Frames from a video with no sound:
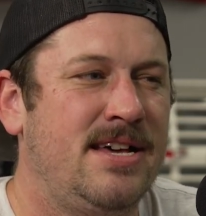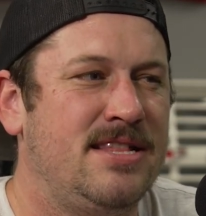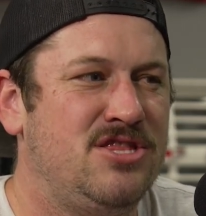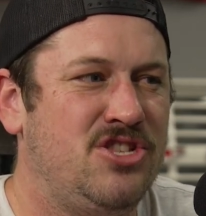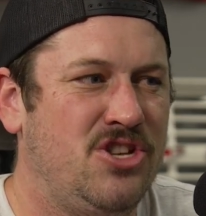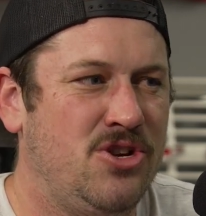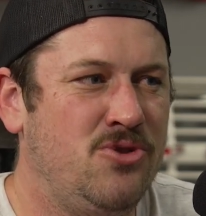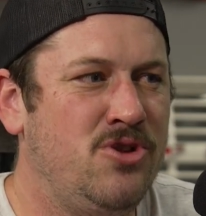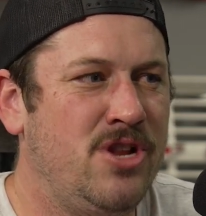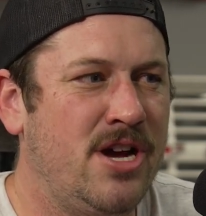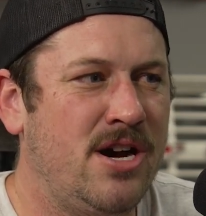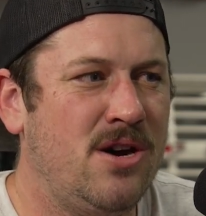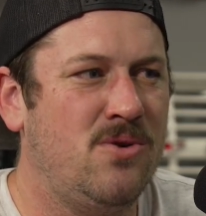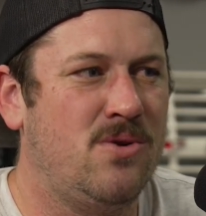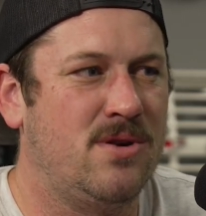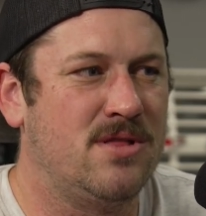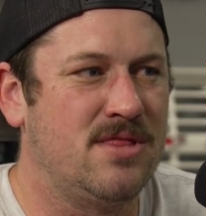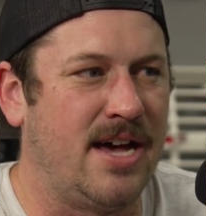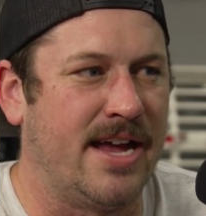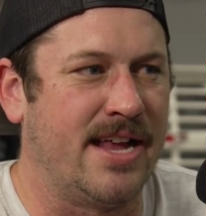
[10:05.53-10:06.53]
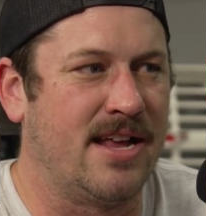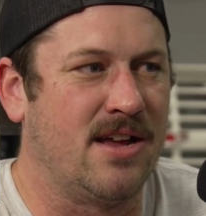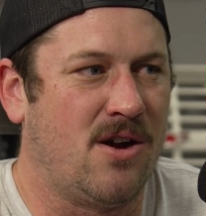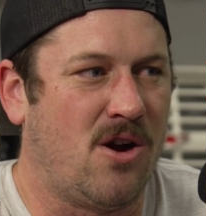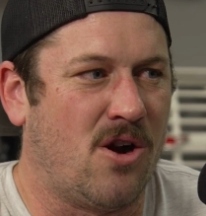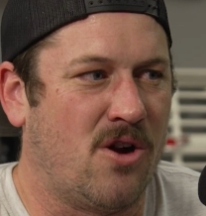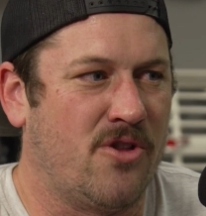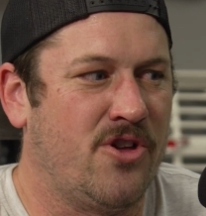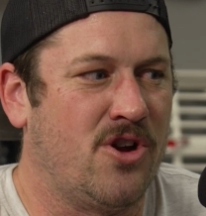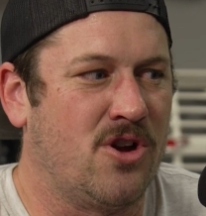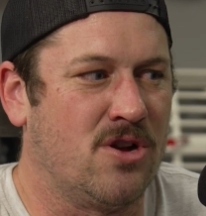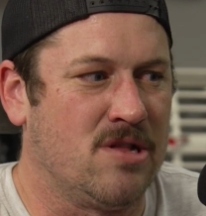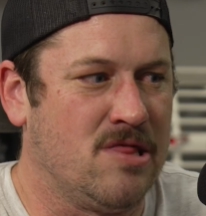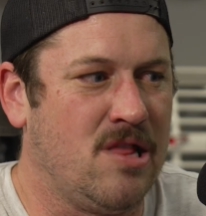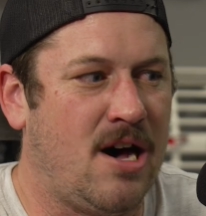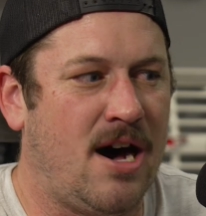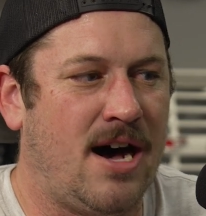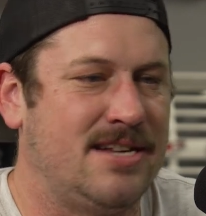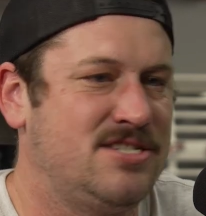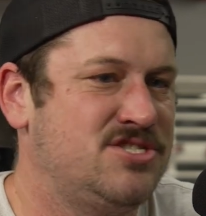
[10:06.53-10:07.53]
Do you know, like, are there a
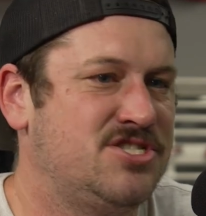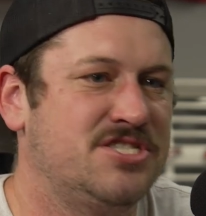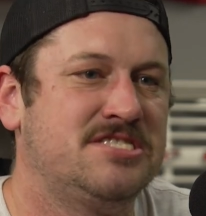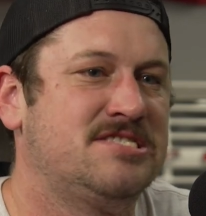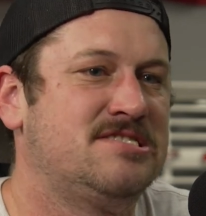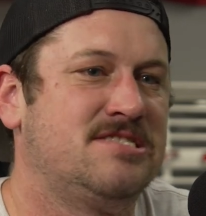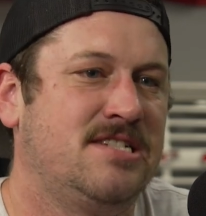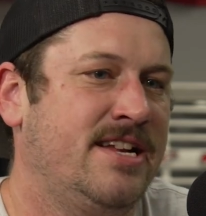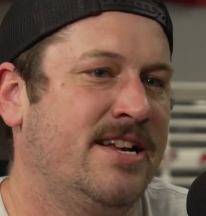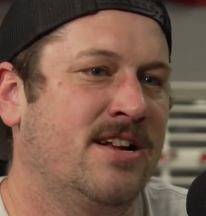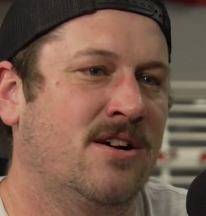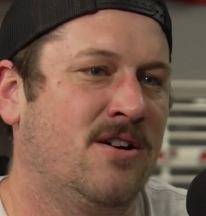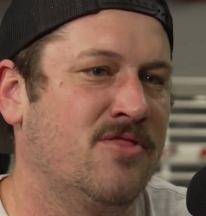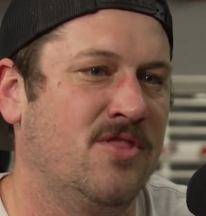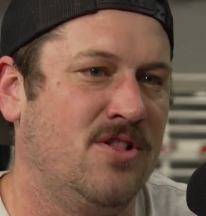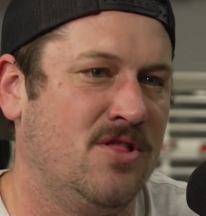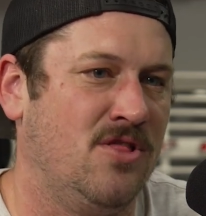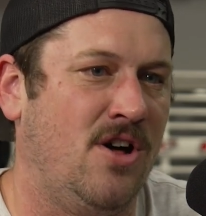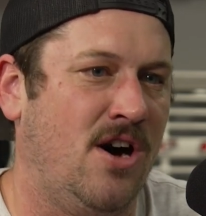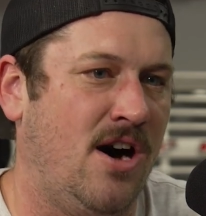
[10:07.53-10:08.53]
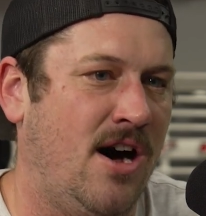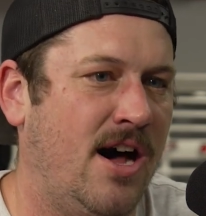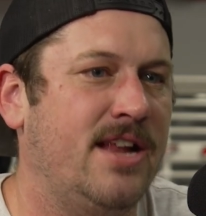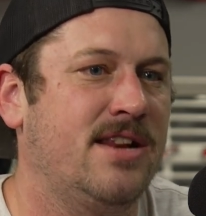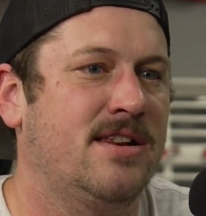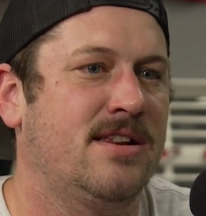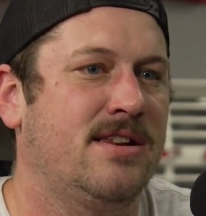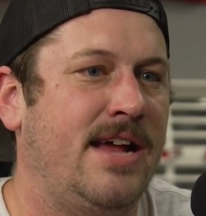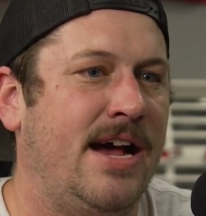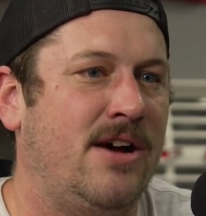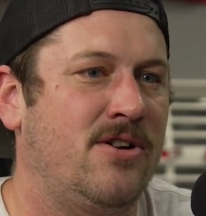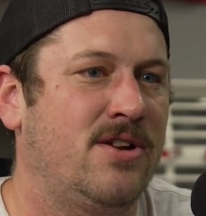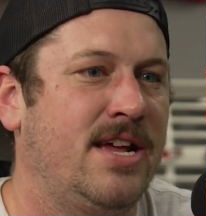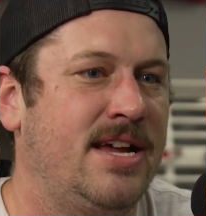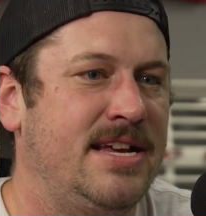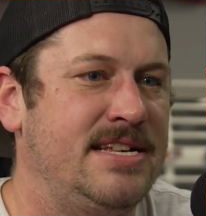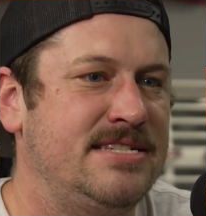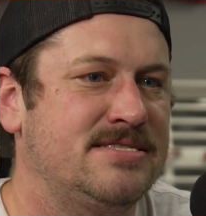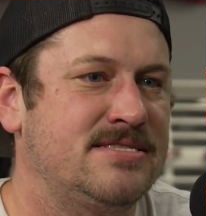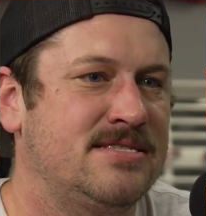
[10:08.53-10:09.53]
lot just sitting on the lot
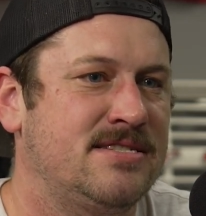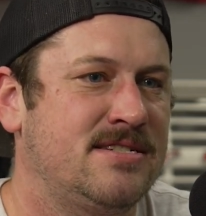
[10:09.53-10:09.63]
nowadays?